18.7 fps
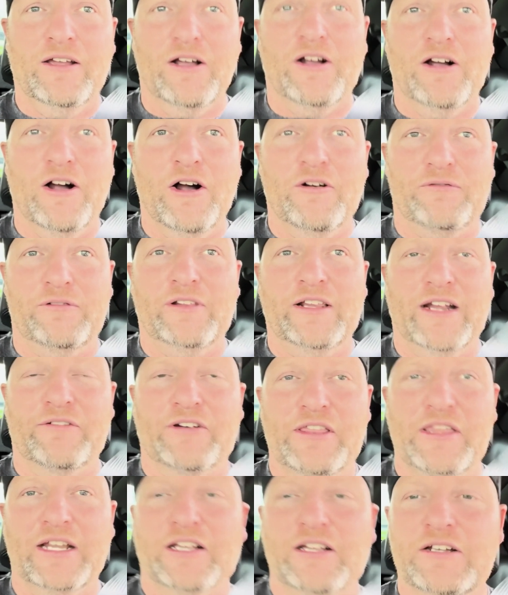Hopefully
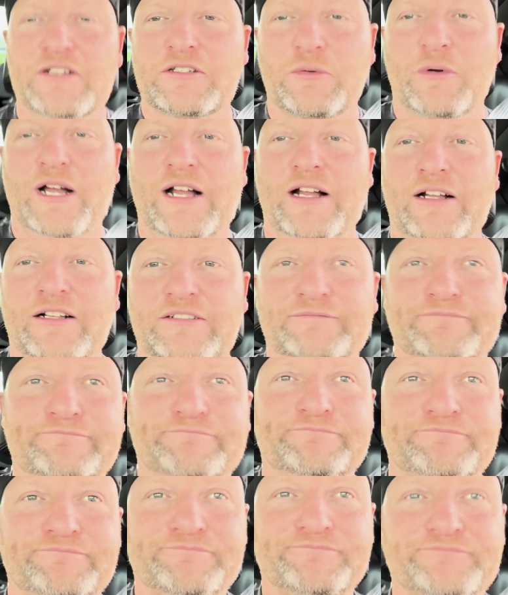everything goes well.
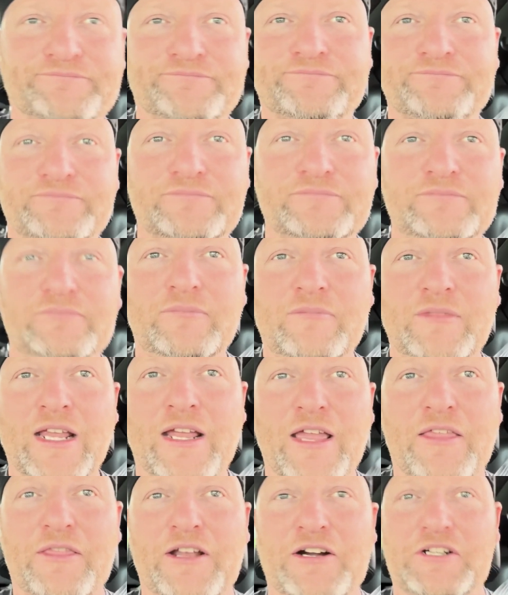
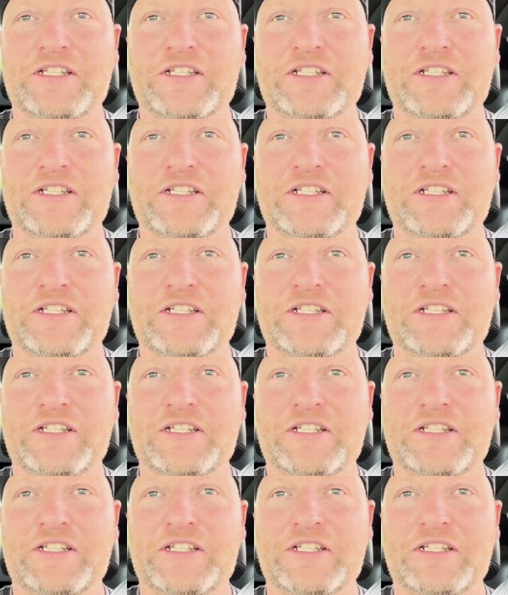They're